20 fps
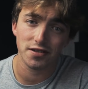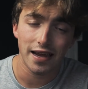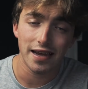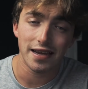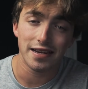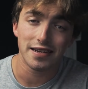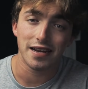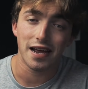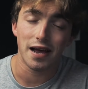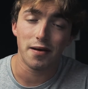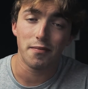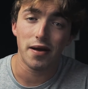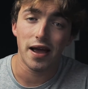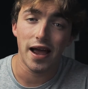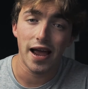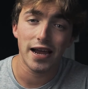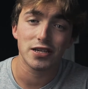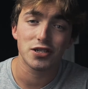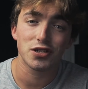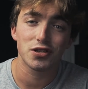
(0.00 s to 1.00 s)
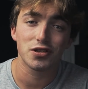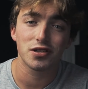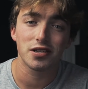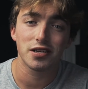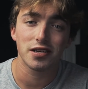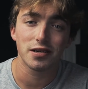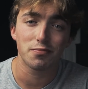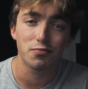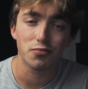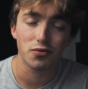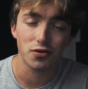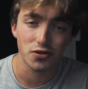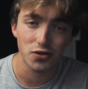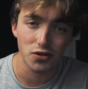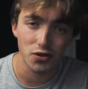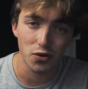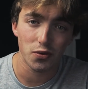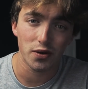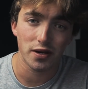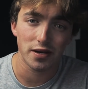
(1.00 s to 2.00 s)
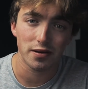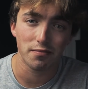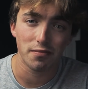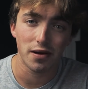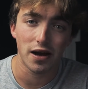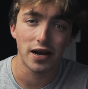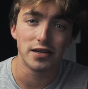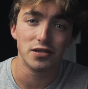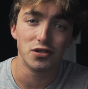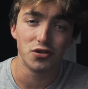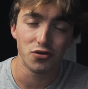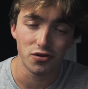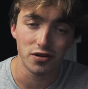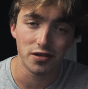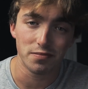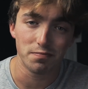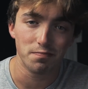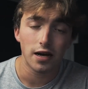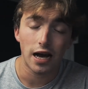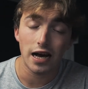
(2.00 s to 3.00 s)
and I'm actually pursuing my dream.